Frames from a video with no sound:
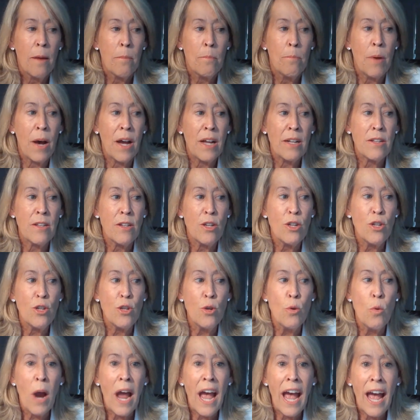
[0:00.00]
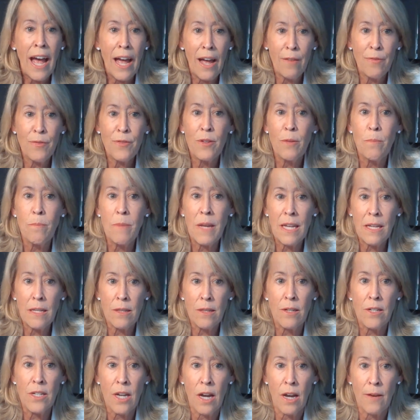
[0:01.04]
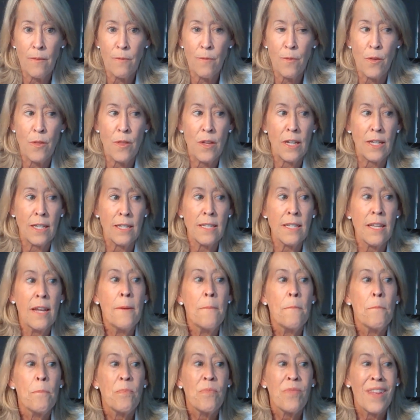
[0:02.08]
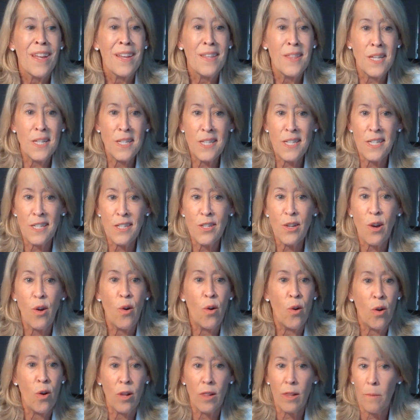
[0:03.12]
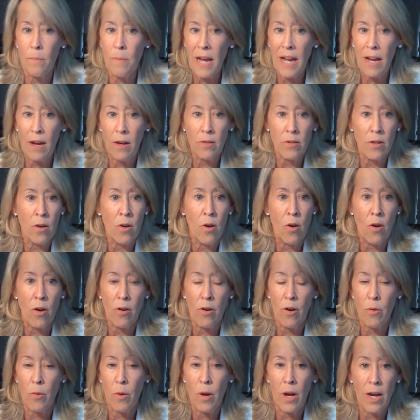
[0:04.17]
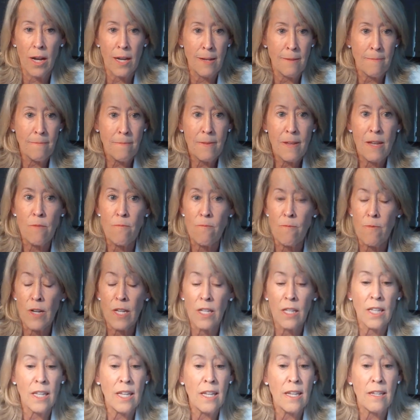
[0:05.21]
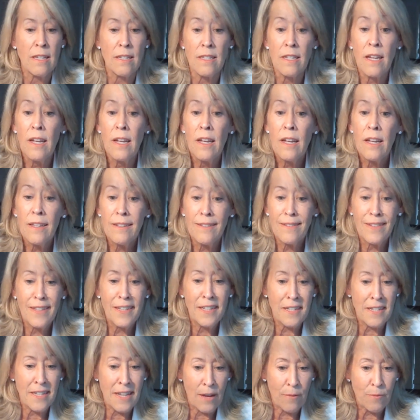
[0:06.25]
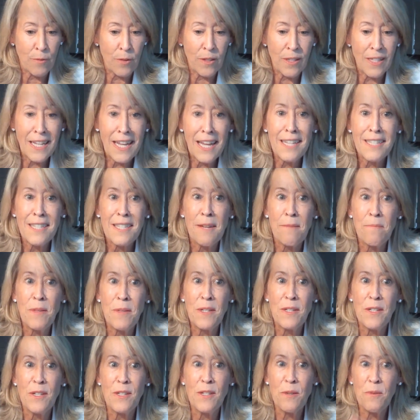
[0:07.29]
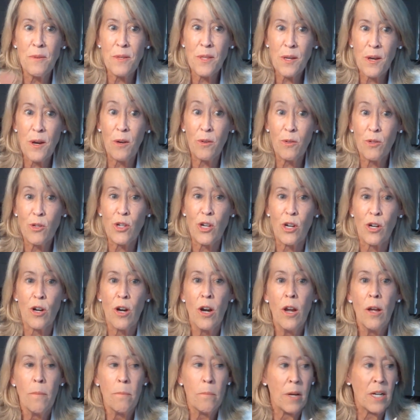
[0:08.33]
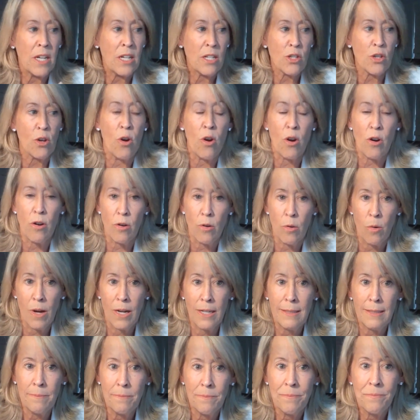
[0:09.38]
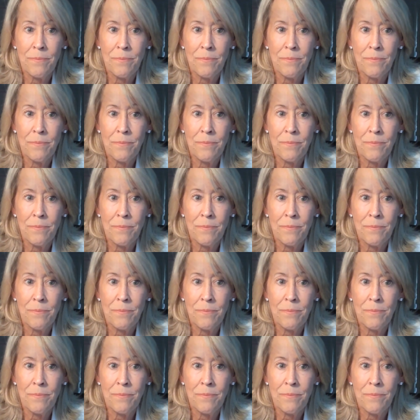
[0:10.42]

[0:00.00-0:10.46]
but you have to make the time for this. This is all about ROI. It really is. It definitely has something to do with culture, but it's ROI.